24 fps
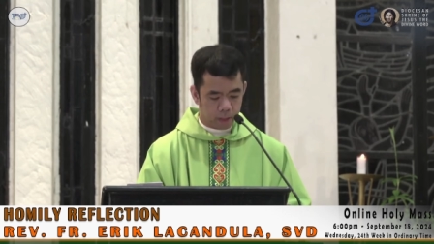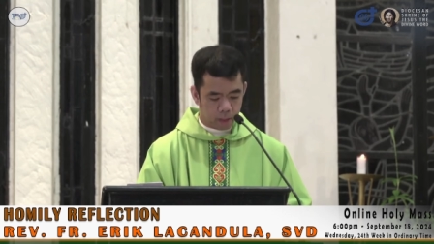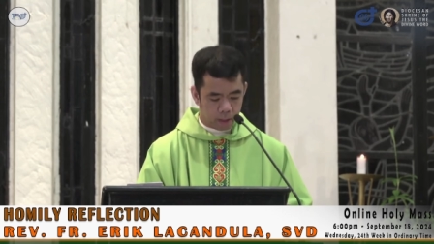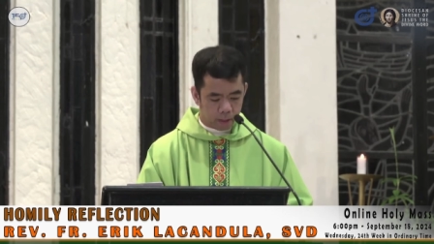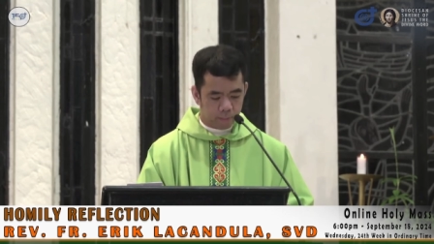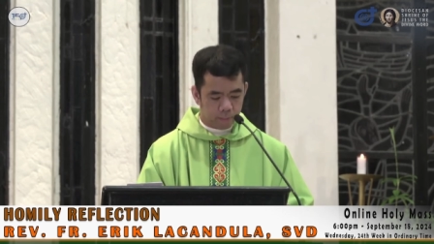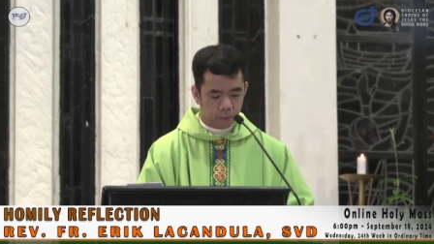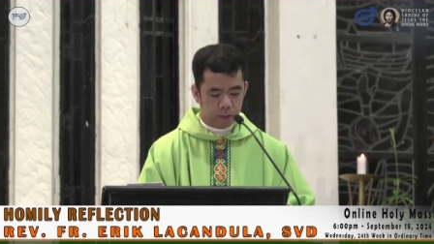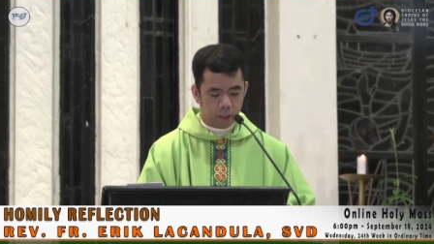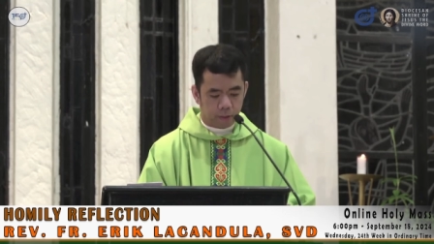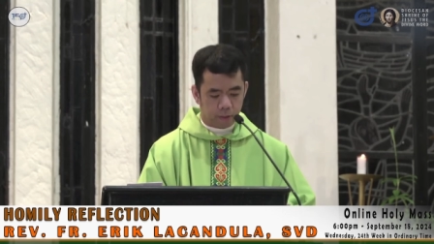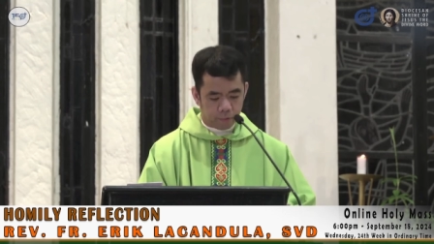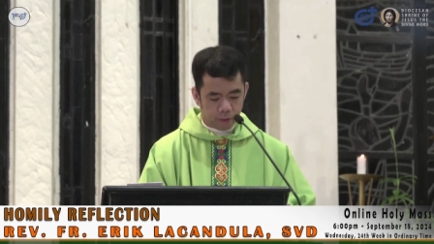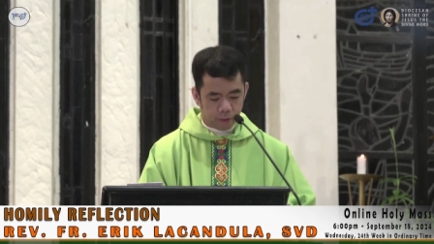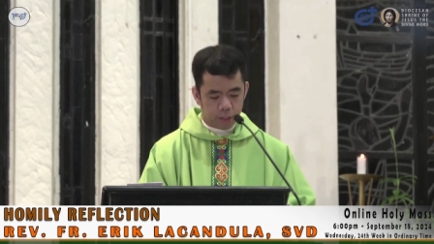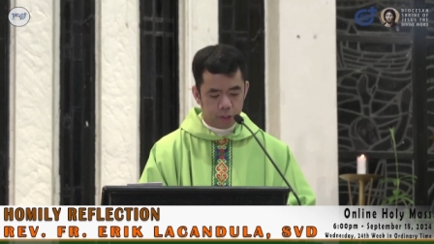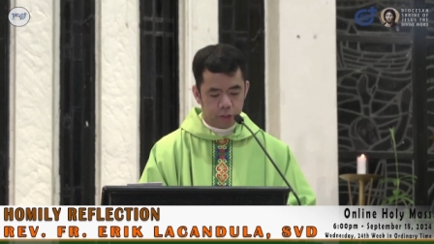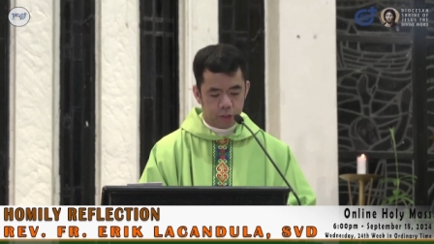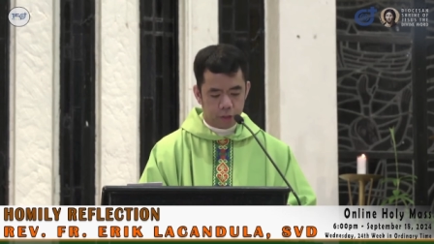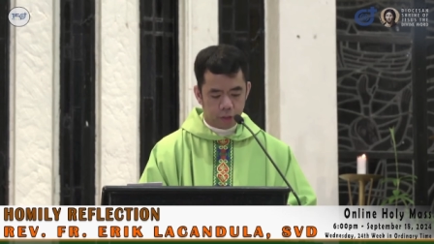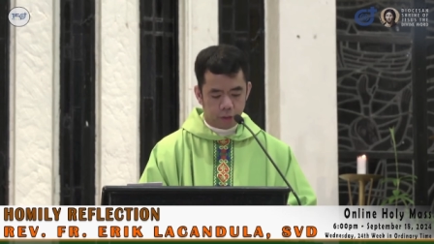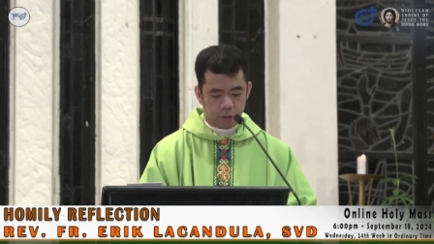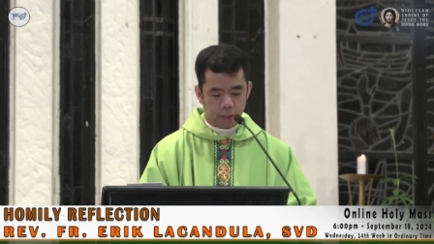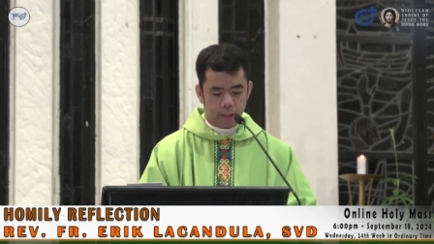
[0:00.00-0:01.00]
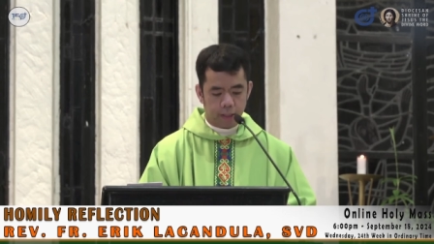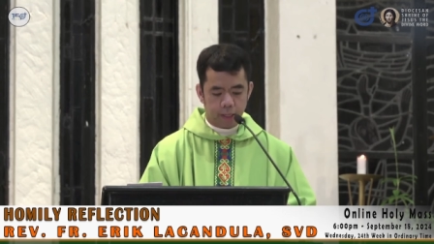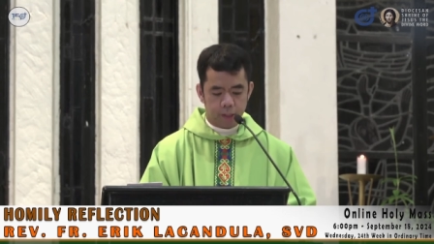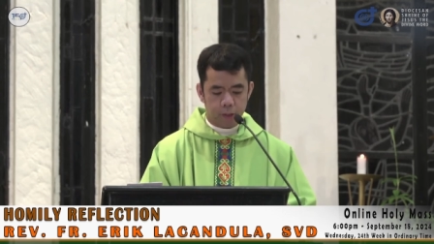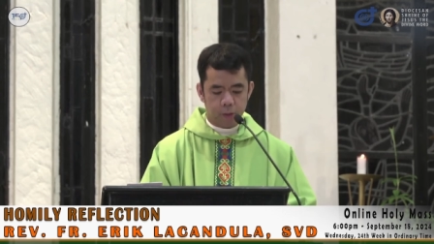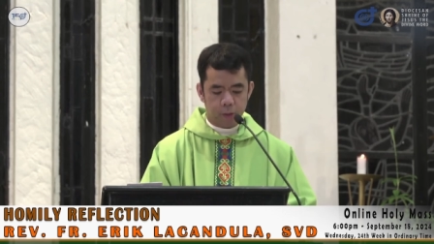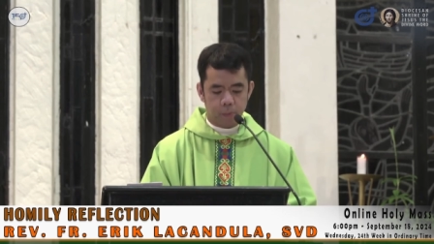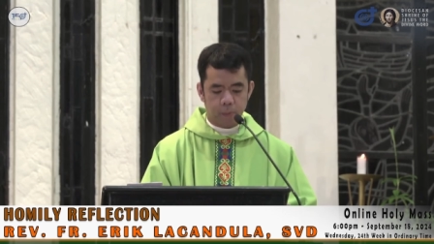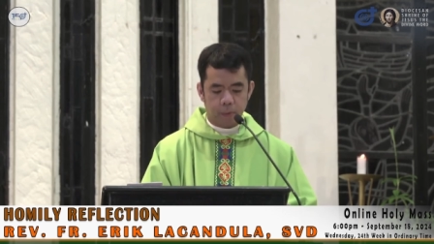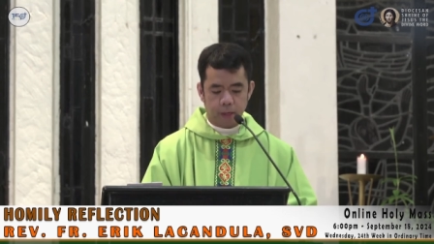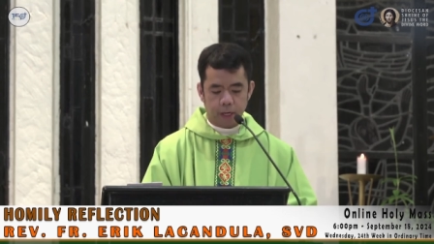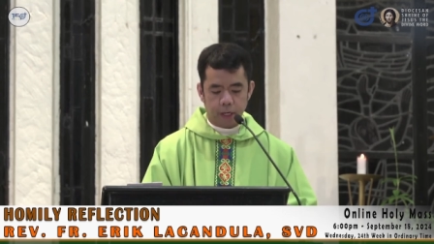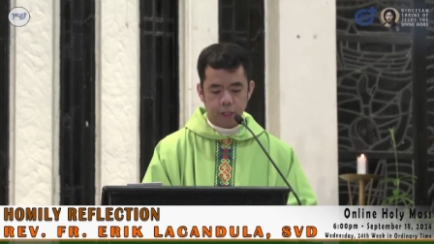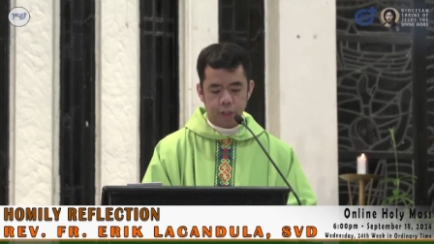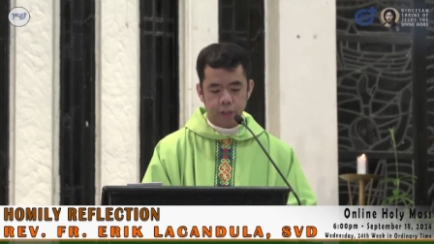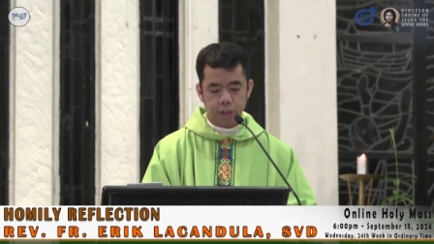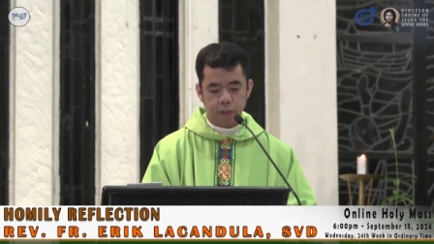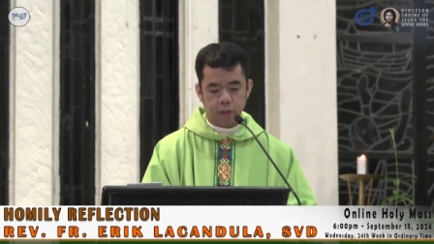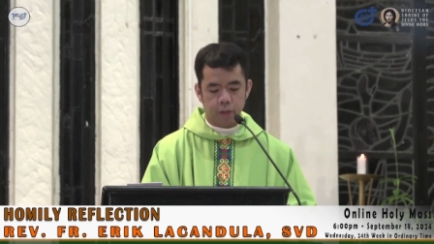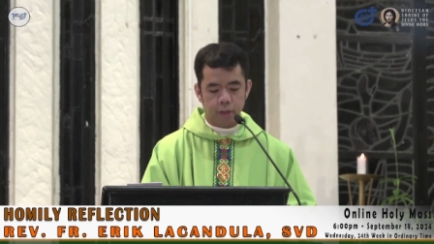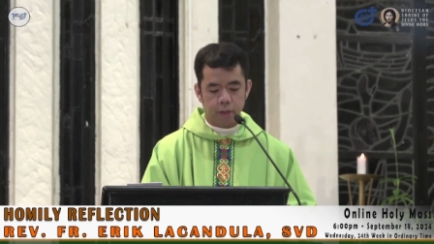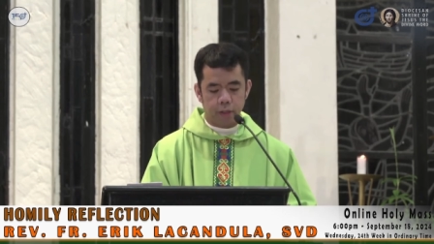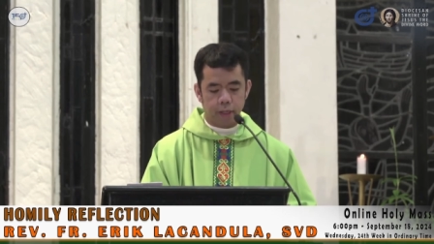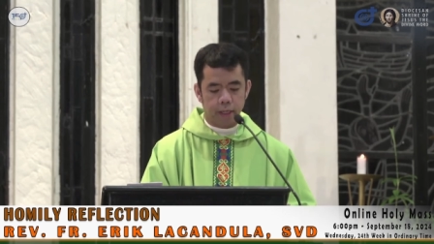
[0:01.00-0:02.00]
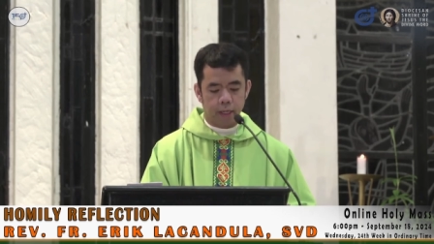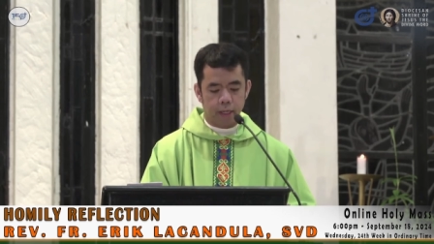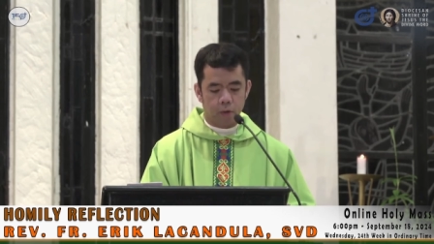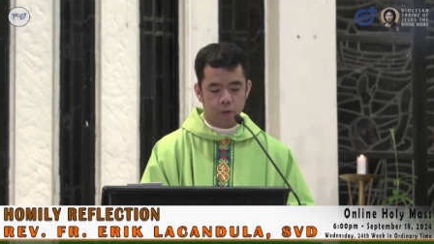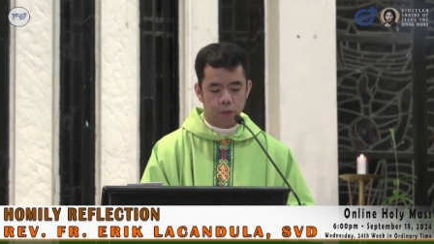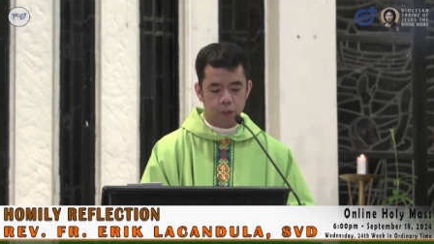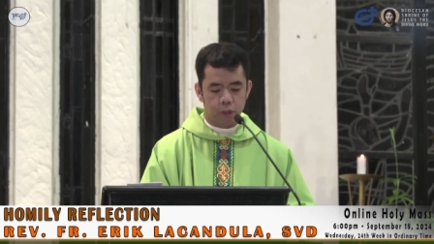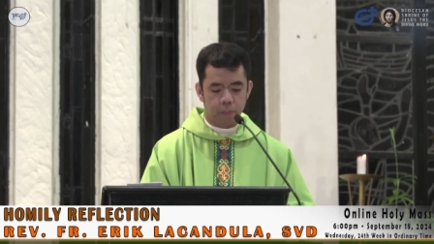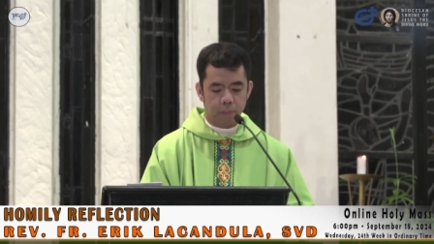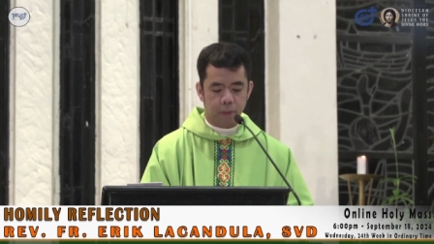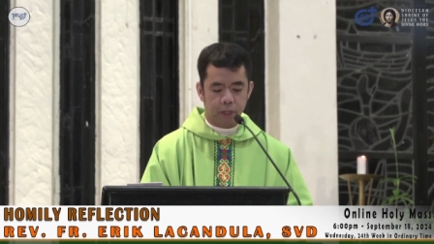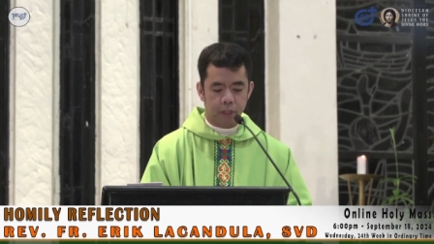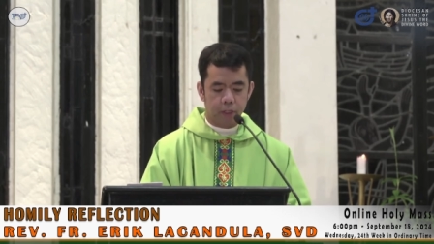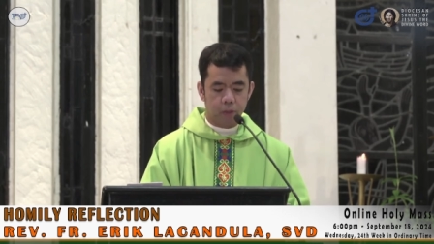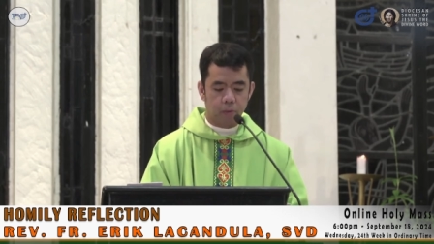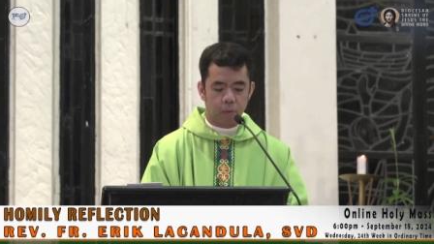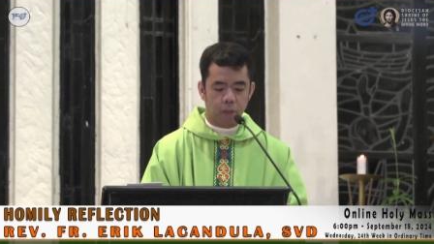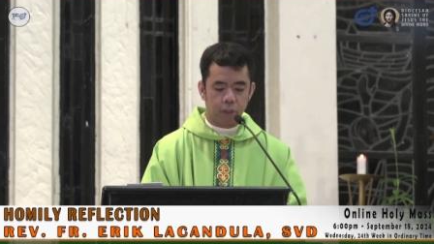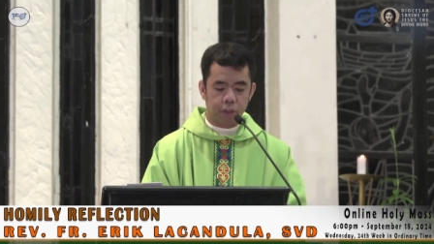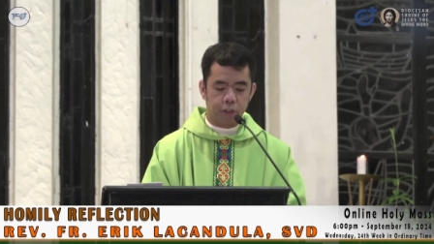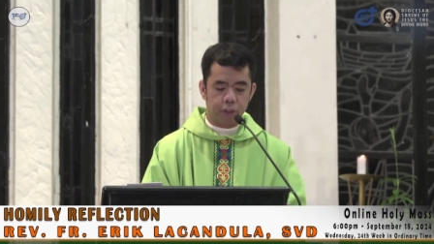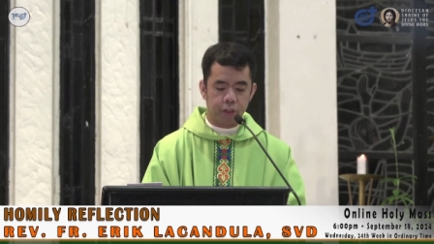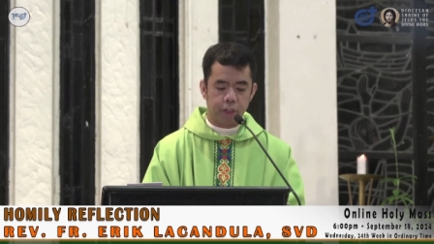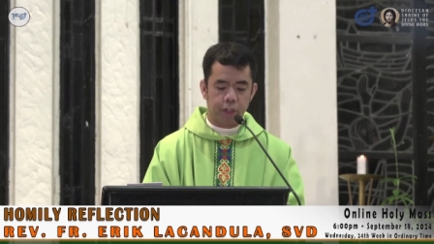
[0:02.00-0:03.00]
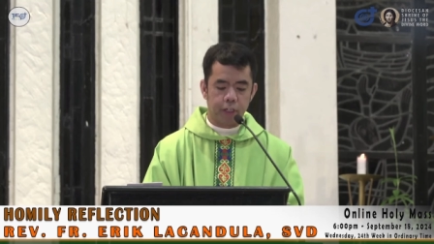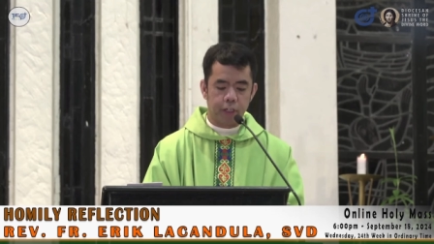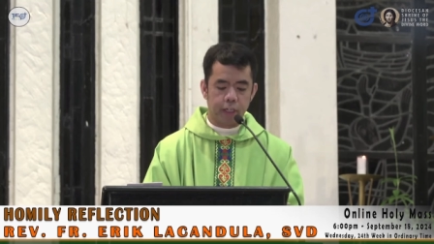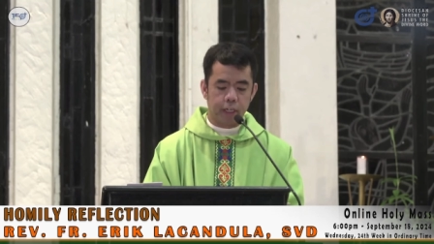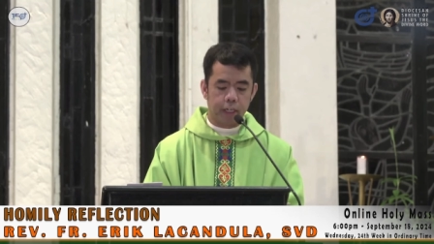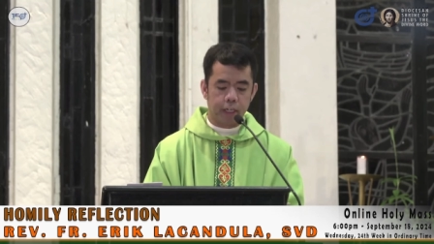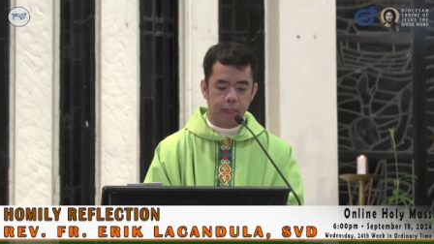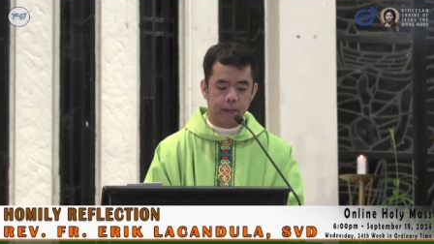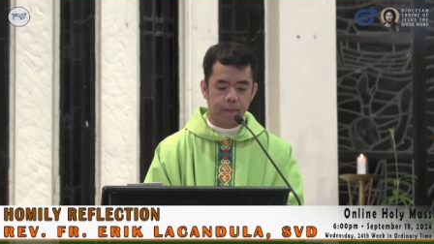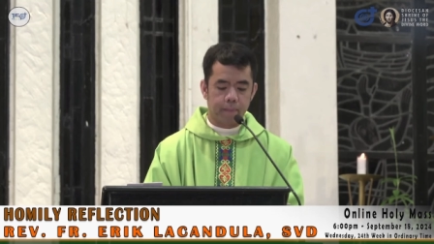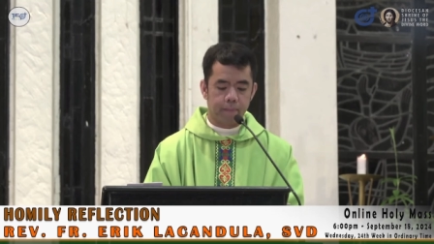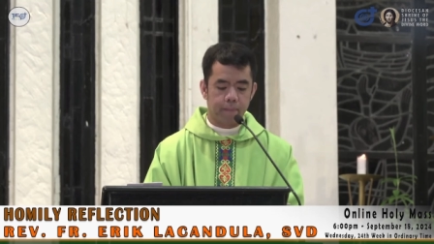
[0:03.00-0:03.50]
motivation, and inspiration in our spiritual journey.